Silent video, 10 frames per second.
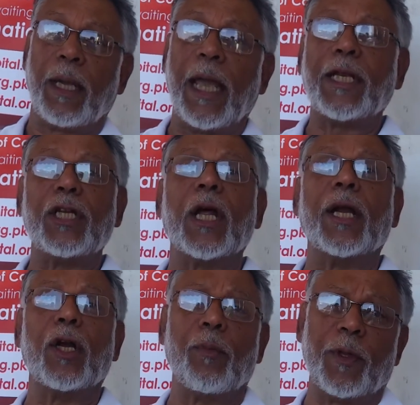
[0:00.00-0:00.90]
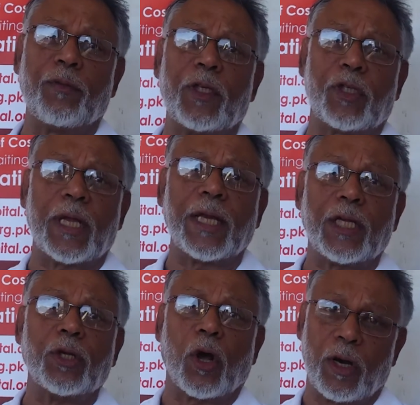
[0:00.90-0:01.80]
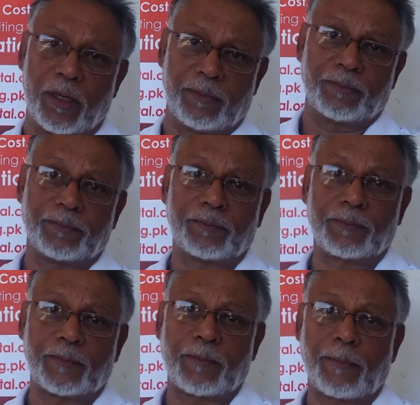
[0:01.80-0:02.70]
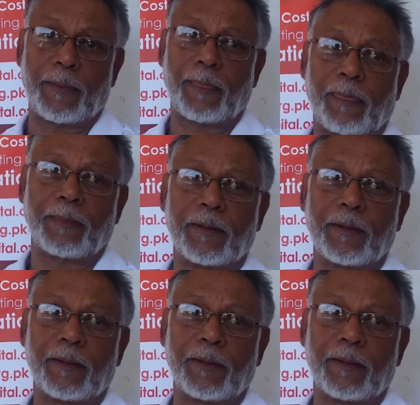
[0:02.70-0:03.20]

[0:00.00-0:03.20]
1,800 rupees, which is $18.